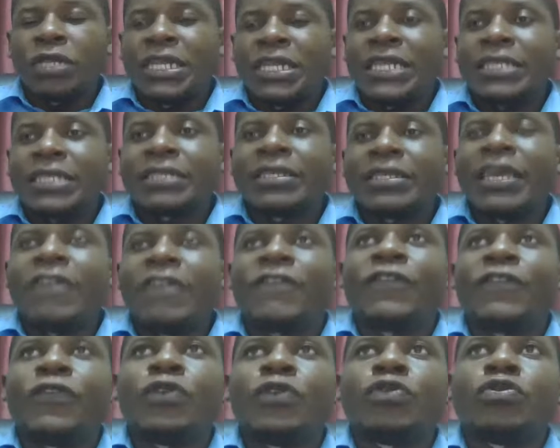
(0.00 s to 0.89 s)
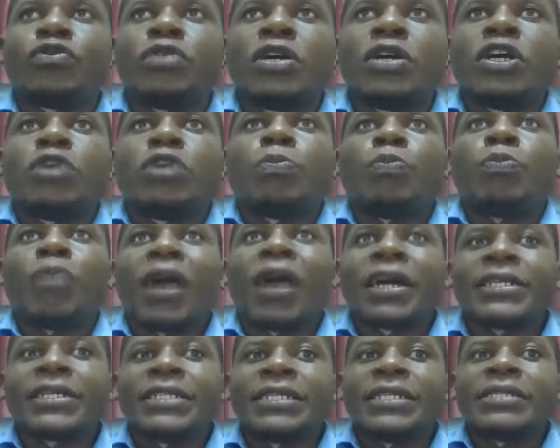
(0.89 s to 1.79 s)
this if you
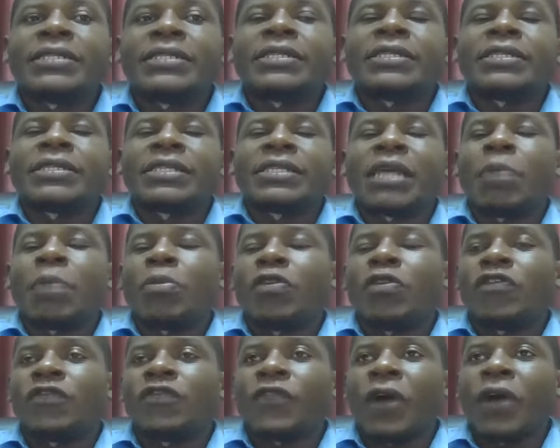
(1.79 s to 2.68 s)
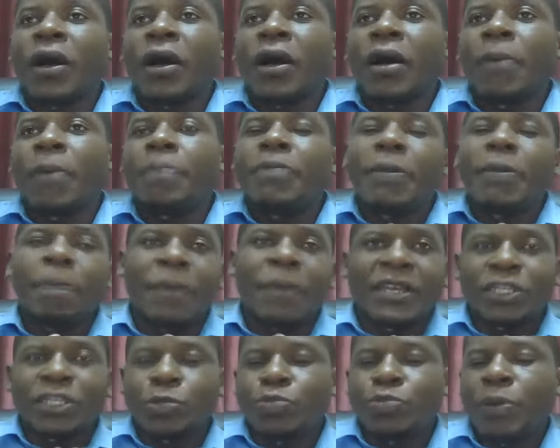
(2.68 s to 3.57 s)
practicing some of the
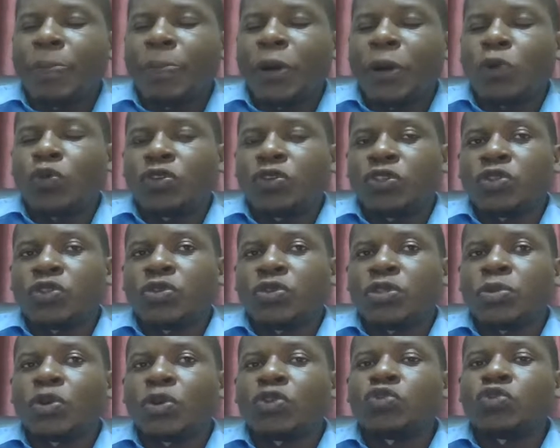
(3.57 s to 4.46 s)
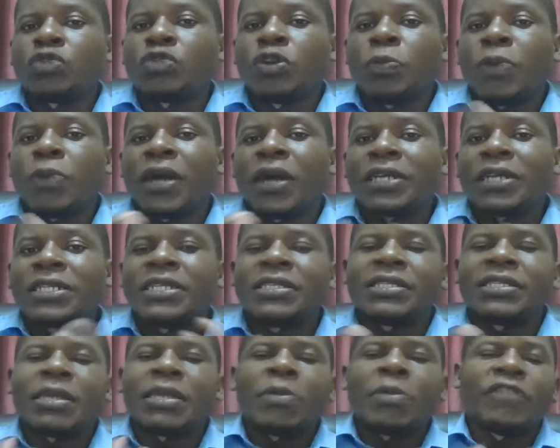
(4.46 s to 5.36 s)
past paper questions, because when you
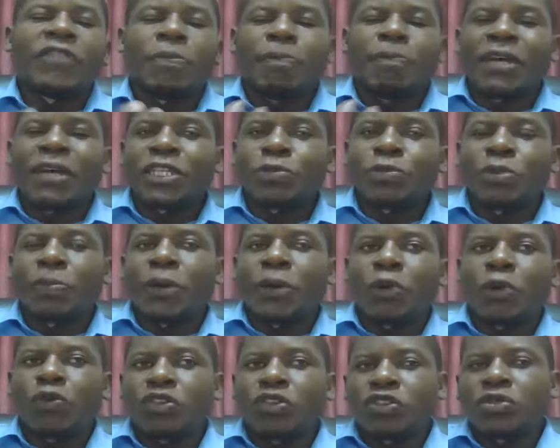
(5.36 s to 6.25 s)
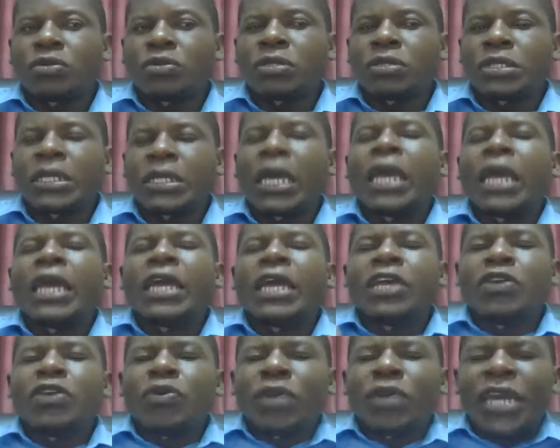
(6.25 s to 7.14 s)
practice some of the past paper questions,
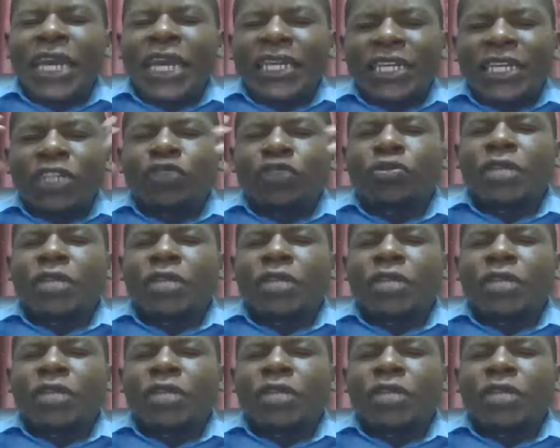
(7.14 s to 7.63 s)
you get into